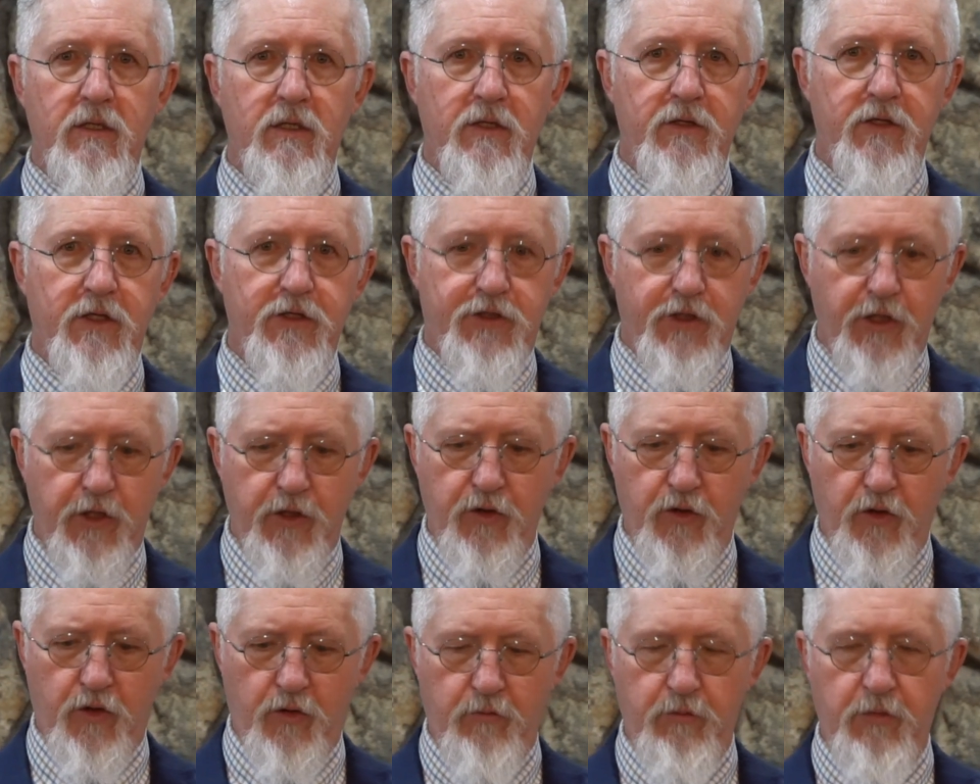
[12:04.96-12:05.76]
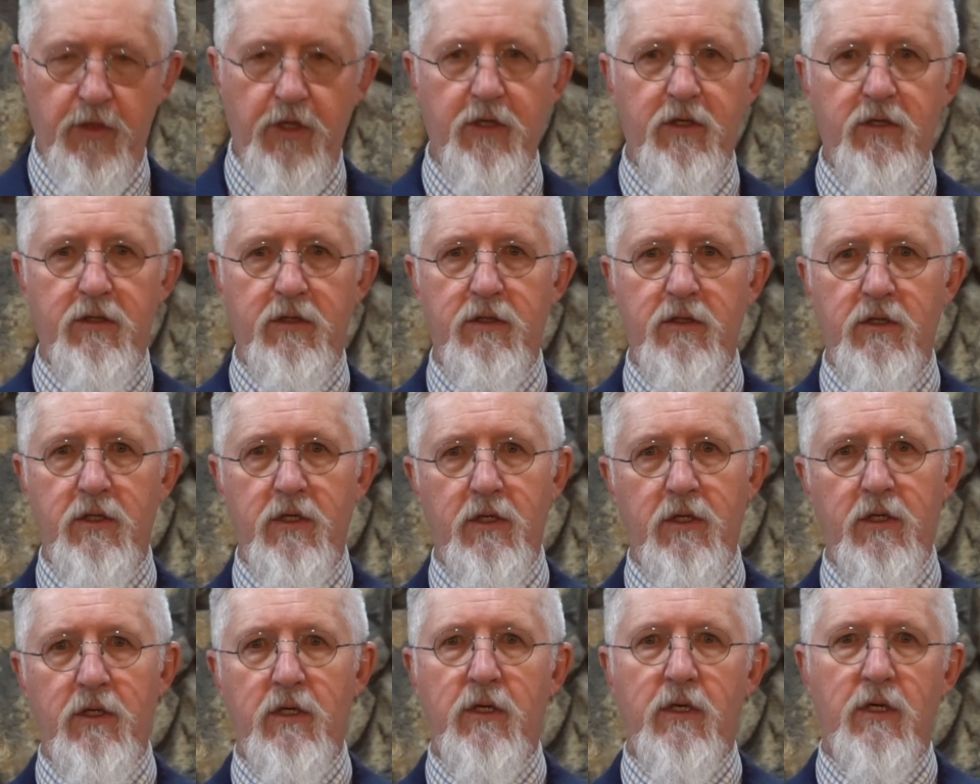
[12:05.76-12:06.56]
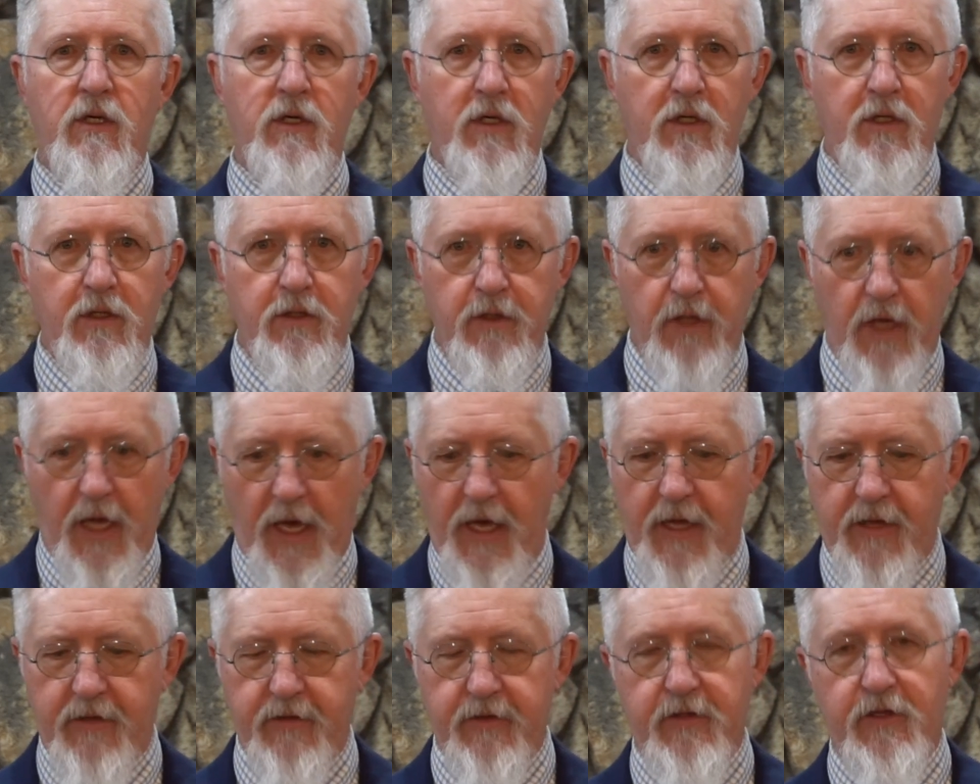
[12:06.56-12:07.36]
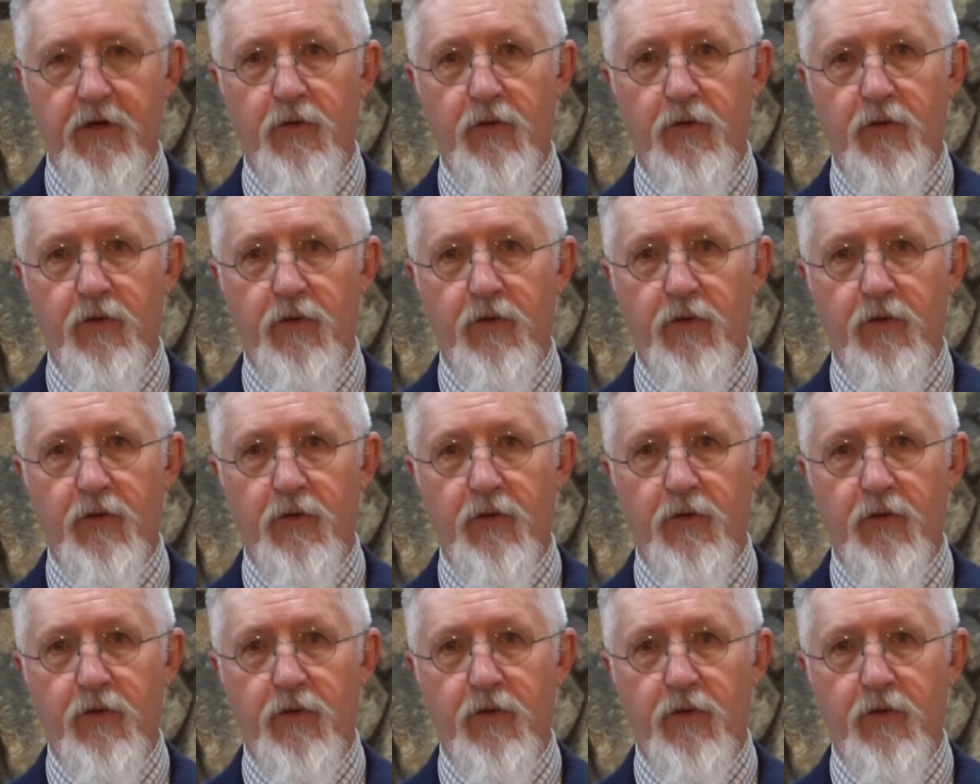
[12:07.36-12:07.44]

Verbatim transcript: the tomb, and